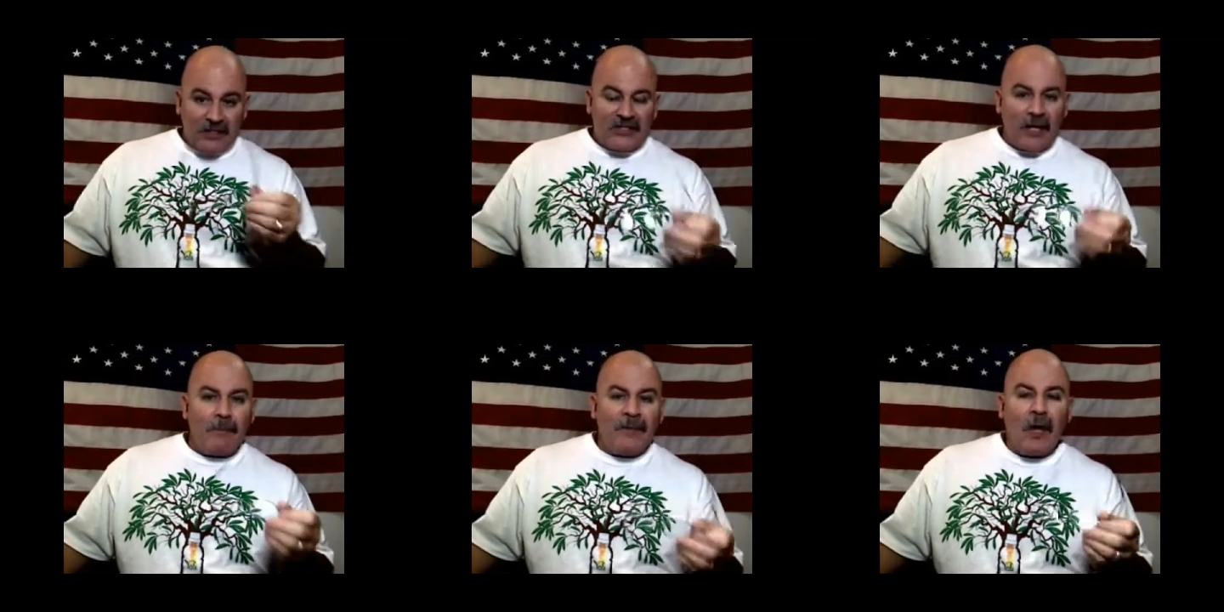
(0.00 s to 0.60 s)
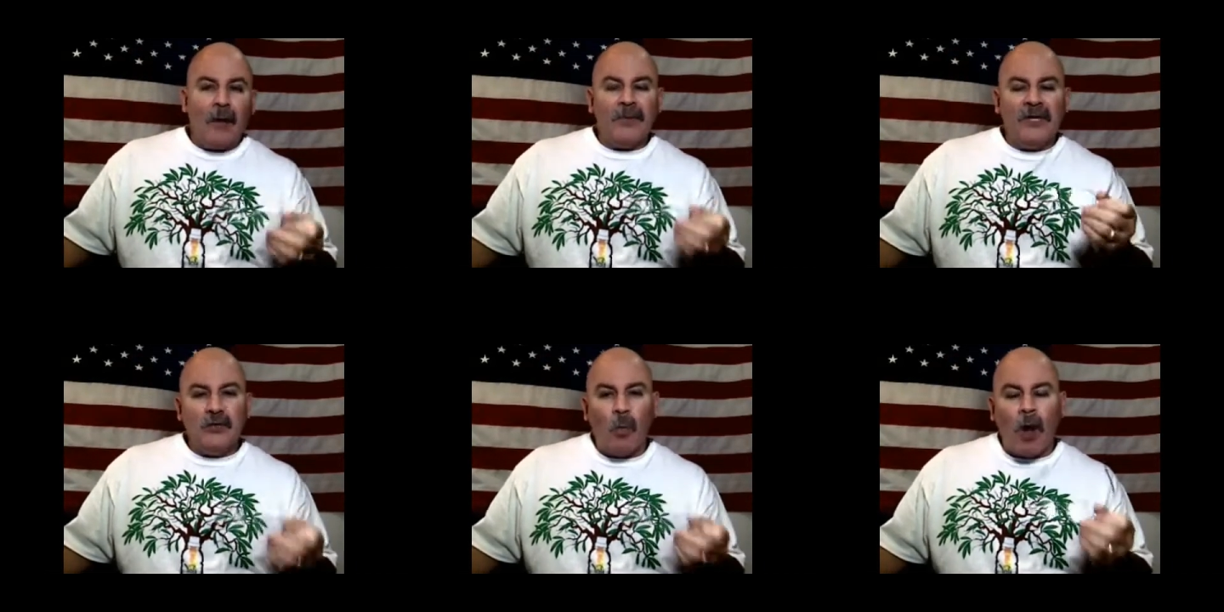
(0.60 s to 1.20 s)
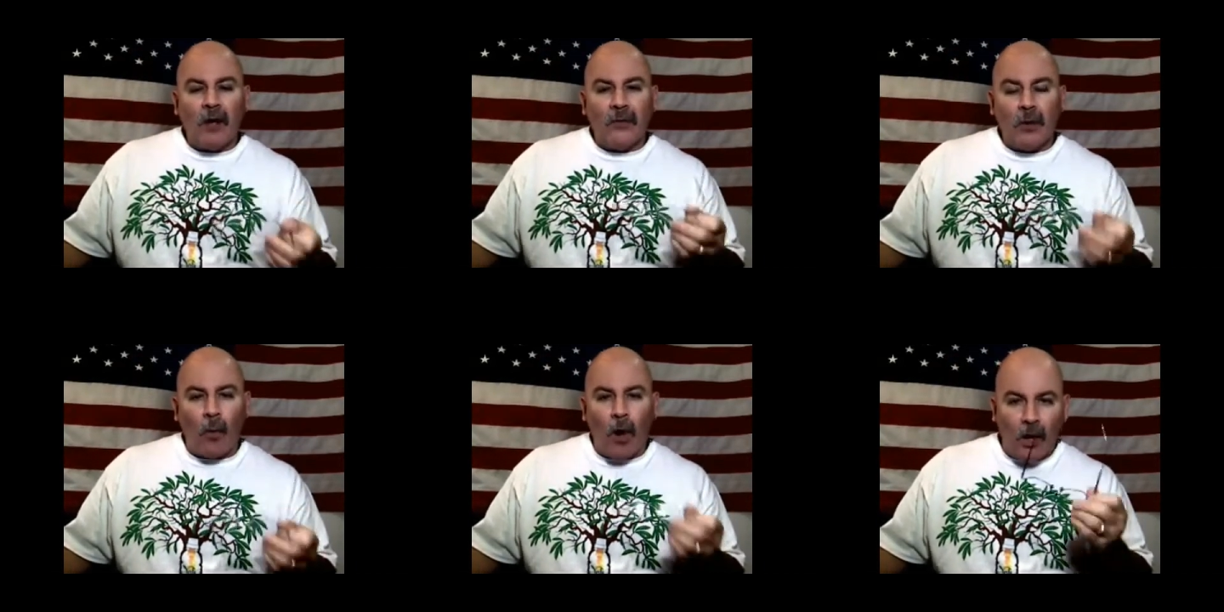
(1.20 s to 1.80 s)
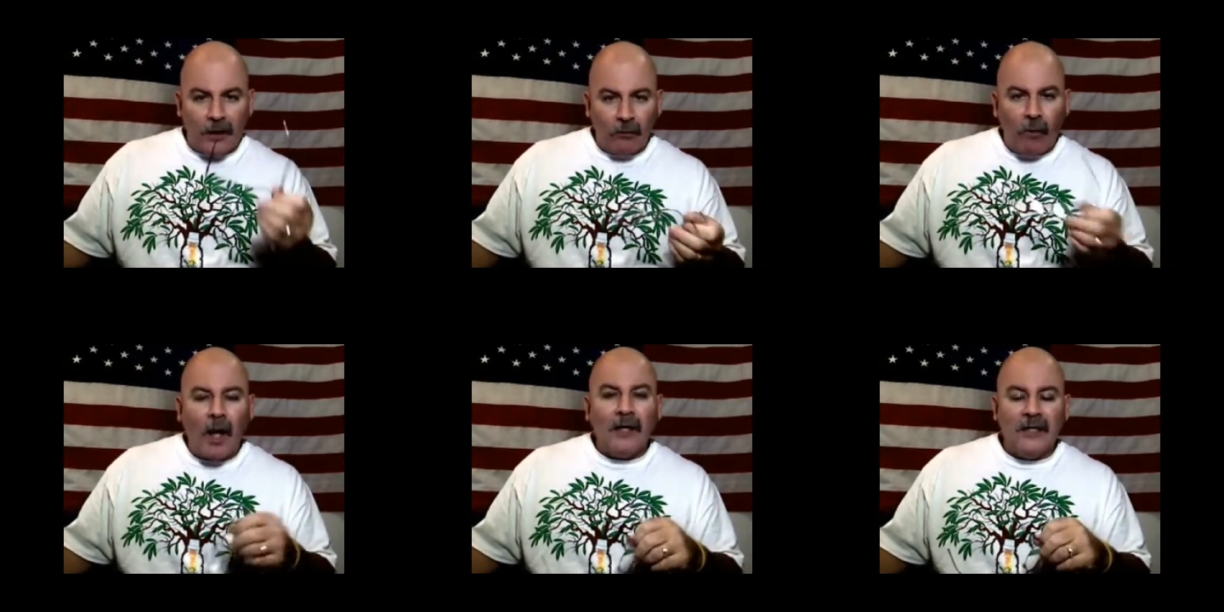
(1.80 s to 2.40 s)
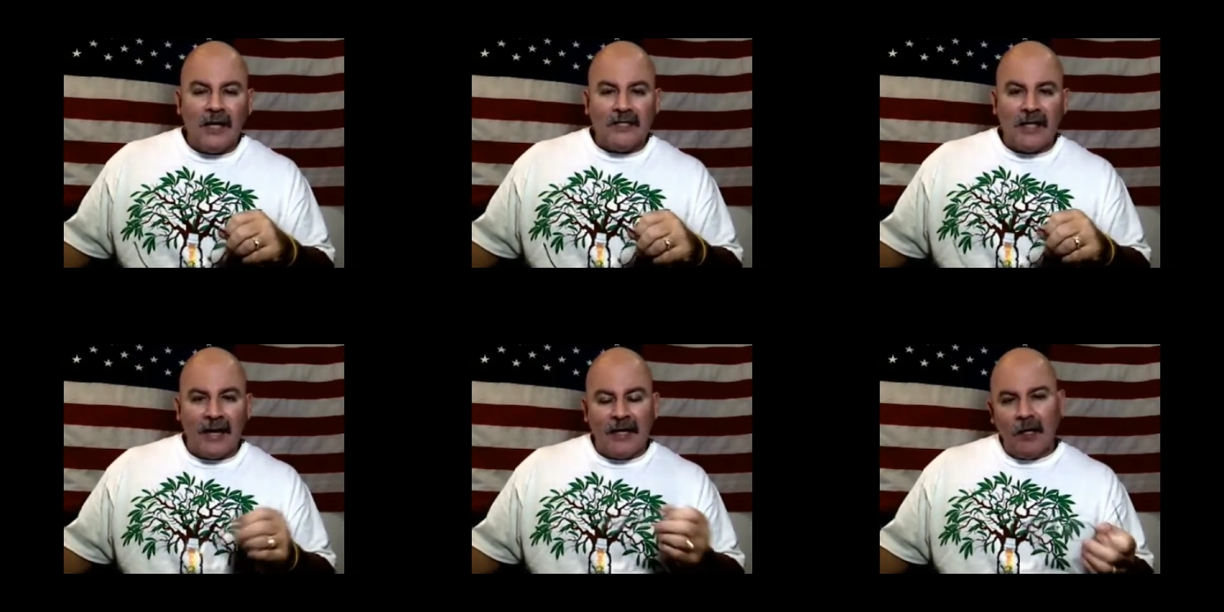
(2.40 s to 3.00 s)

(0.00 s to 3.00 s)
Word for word: Some companies walk their walk, and Ron does that.